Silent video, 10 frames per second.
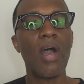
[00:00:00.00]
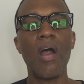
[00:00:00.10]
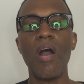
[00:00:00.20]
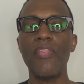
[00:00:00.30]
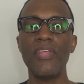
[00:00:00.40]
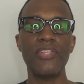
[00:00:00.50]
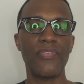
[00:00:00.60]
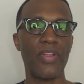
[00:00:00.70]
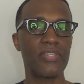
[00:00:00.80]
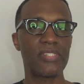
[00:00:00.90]
All these
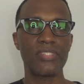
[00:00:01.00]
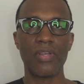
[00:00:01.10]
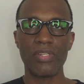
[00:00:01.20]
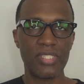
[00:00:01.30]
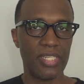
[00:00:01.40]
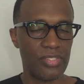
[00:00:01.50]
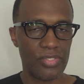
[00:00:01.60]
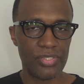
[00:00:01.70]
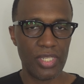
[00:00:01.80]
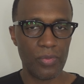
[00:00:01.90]
fragrances are
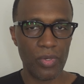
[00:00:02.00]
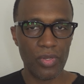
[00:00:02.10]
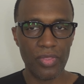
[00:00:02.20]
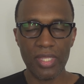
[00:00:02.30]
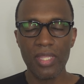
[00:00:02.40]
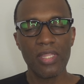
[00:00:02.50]
signature scent worthy.